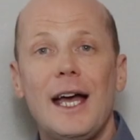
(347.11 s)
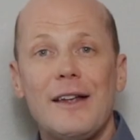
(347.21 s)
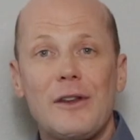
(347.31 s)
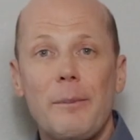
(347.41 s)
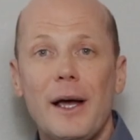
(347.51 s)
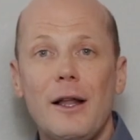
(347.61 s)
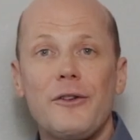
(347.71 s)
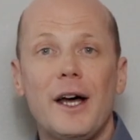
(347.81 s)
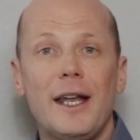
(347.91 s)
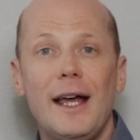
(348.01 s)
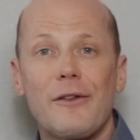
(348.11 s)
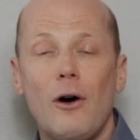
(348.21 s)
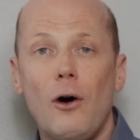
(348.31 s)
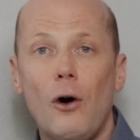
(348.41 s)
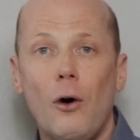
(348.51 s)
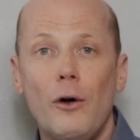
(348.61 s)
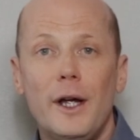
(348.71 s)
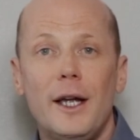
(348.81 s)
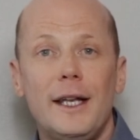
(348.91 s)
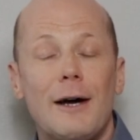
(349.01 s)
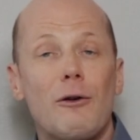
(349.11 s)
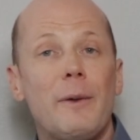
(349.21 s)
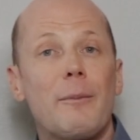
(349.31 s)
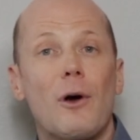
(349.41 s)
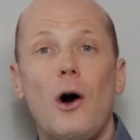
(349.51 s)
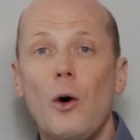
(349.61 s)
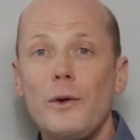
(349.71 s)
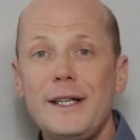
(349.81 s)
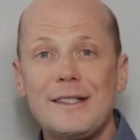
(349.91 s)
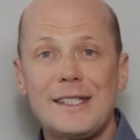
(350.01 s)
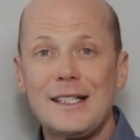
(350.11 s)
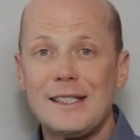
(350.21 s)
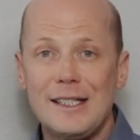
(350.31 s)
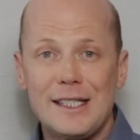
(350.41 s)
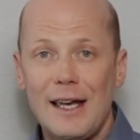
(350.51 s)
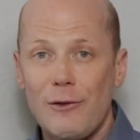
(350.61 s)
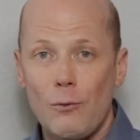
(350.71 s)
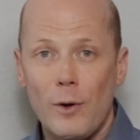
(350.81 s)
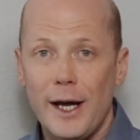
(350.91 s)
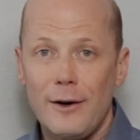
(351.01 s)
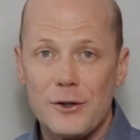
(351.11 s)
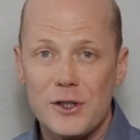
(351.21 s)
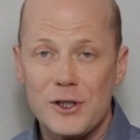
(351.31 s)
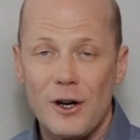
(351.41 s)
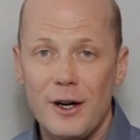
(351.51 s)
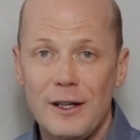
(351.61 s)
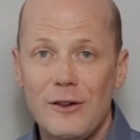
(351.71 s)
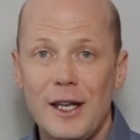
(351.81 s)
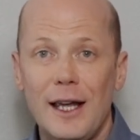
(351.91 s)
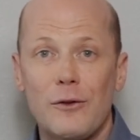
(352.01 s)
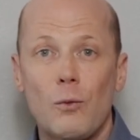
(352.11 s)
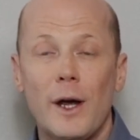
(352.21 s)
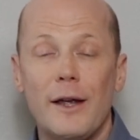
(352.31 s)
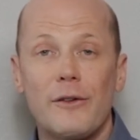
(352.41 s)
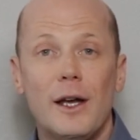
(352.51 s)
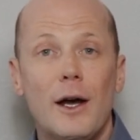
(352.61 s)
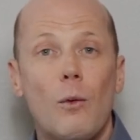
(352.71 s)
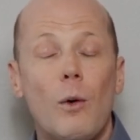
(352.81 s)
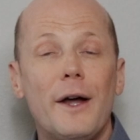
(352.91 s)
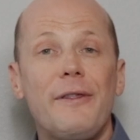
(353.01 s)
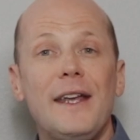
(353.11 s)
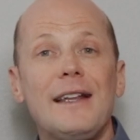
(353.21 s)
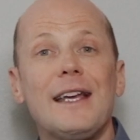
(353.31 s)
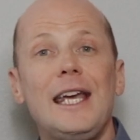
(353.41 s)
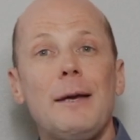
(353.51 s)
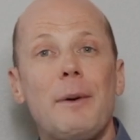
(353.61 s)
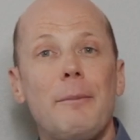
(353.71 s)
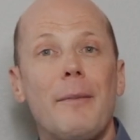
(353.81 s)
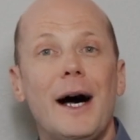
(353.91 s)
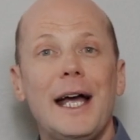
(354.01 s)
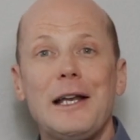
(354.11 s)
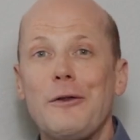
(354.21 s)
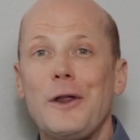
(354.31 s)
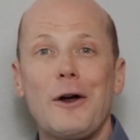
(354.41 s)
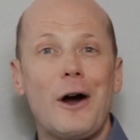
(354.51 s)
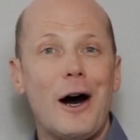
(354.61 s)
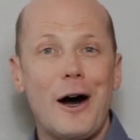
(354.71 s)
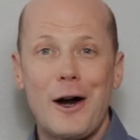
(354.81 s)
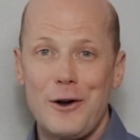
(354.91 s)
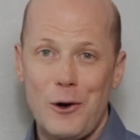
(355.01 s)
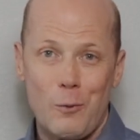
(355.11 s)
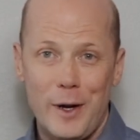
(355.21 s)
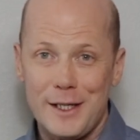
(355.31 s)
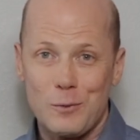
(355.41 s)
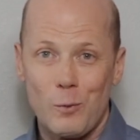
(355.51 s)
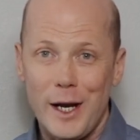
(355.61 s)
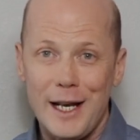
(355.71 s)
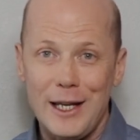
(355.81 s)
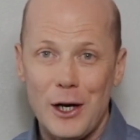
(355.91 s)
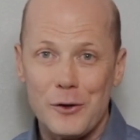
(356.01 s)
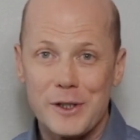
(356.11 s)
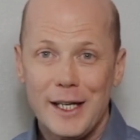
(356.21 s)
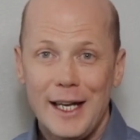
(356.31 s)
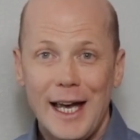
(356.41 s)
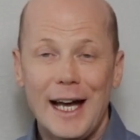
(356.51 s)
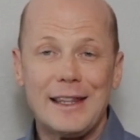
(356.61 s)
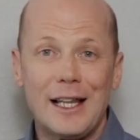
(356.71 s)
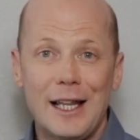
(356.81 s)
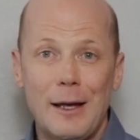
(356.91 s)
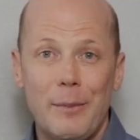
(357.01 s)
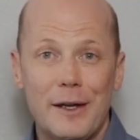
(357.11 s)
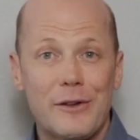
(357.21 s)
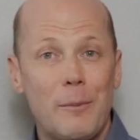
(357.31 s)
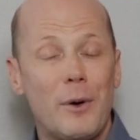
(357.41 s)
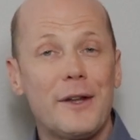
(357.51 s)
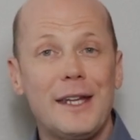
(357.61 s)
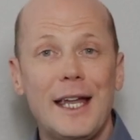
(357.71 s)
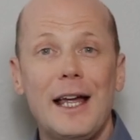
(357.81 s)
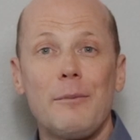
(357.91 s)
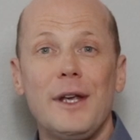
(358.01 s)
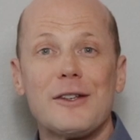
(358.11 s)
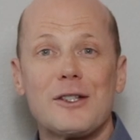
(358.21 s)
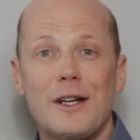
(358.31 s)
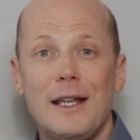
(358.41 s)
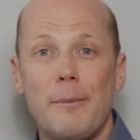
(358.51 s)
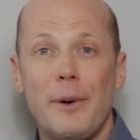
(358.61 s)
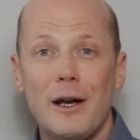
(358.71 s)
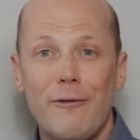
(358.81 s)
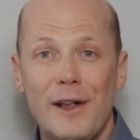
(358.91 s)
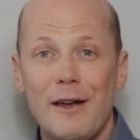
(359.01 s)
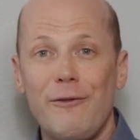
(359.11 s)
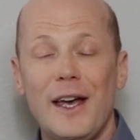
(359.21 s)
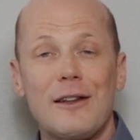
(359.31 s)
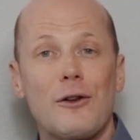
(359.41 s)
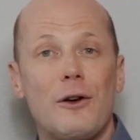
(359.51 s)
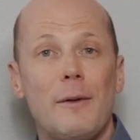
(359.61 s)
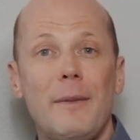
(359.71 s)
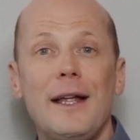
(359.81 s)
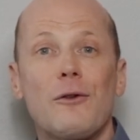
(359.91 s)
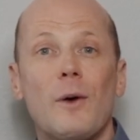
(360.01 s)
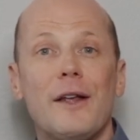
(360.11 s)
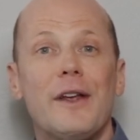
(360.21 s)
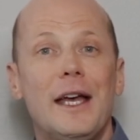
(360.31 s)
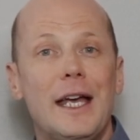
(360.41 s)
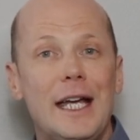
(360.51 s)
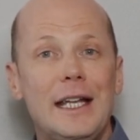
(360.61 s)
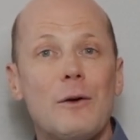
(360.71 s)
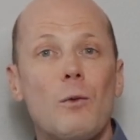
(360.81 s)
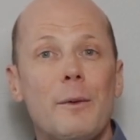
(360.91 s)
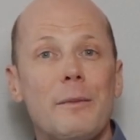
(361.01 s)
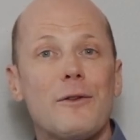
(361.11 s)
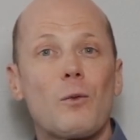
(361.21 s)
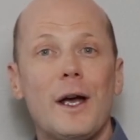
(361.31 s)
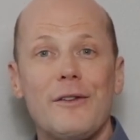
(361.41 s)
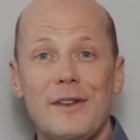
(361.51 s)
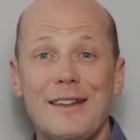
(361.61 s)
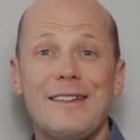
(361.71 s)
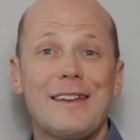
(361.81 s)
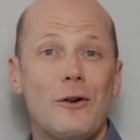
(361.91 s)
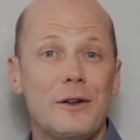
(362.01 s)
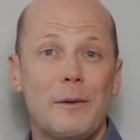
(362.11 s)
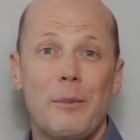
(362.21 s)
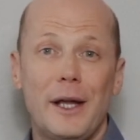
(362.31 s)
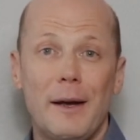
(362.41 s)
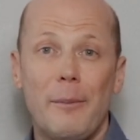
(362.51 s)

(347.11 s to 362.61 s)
as the peloton as a whole. Now remember, only 67 riders started today's race. One thing to keep in mind, there are no race radios at the Olympics. I brought that up yesterday, the butterfly effect during the men's race. In the women's race, this is going to play a